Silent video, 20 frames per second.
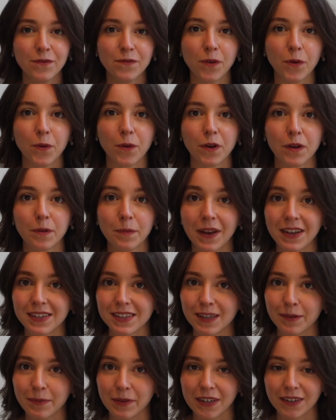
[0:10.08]
for the
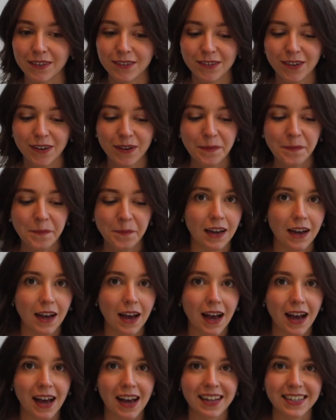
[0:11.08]
past couple of years now.
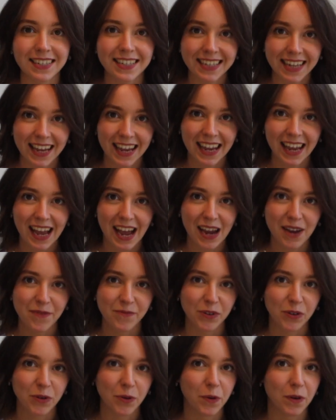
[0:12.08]
And today I'm
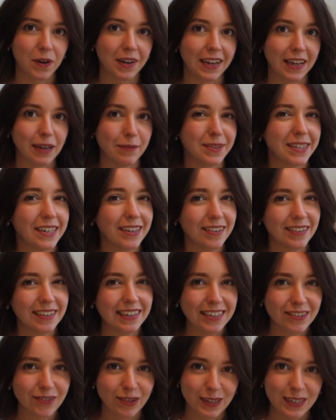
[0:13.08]
recording a
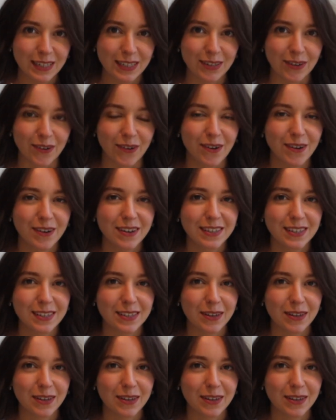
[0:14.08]
particularly tricky song,